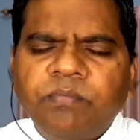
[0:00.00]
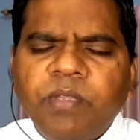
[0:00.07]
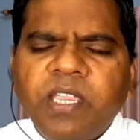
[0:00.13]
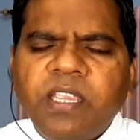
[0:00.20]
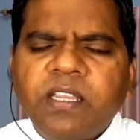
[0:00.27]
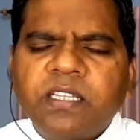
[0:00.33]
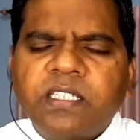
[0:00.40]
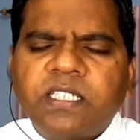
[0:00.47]

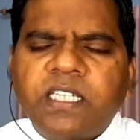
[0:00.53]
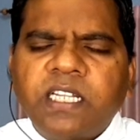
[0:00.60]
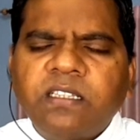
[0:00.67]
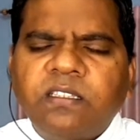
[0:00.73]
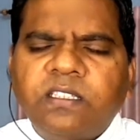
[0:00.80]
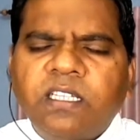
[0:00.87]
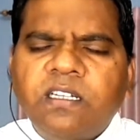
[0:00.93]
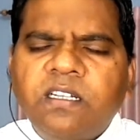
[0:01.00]
being
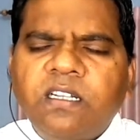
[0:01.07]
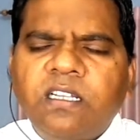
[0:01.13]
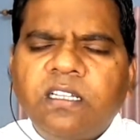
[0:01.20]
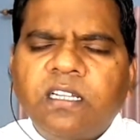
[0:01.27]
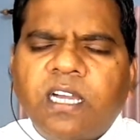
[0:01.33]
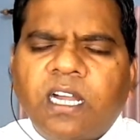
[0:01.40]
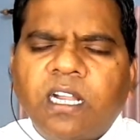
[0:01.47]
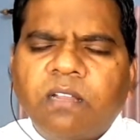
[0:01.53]
strengthened
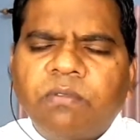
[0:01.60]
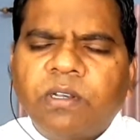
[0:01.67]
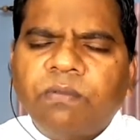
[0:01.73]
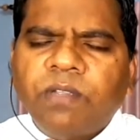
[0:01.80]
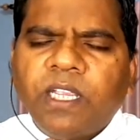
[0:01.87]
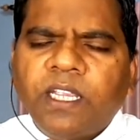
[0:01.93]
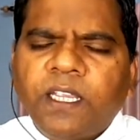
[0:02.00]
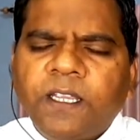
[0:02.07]
on our
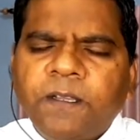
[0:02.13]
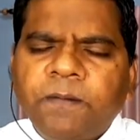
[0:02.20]
way